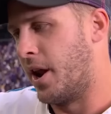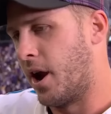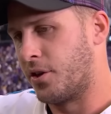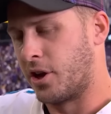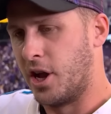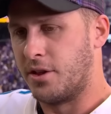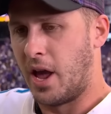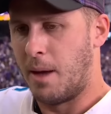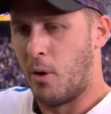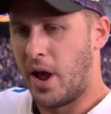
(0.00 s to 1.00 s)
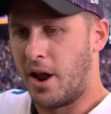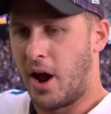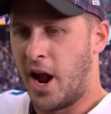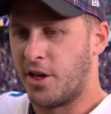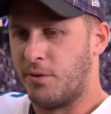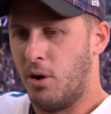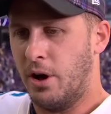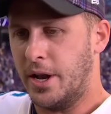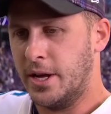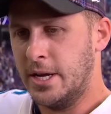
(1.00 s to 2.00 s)
in here, it's a good team, and we had our hands
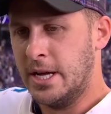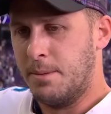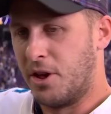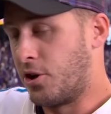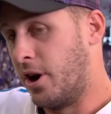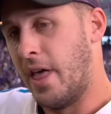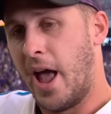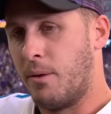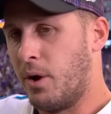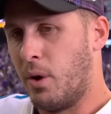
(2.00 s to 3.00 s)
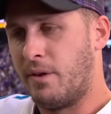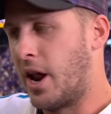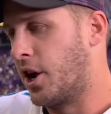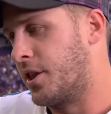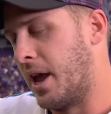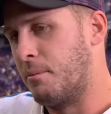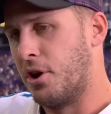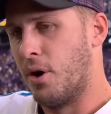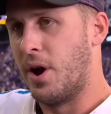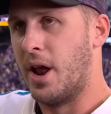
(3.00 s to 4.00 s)
full, but so did they. We've got a good team,
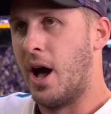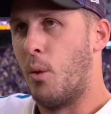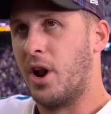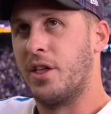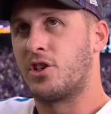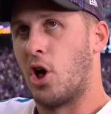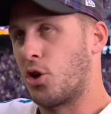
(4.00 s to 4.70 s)
too, and winning these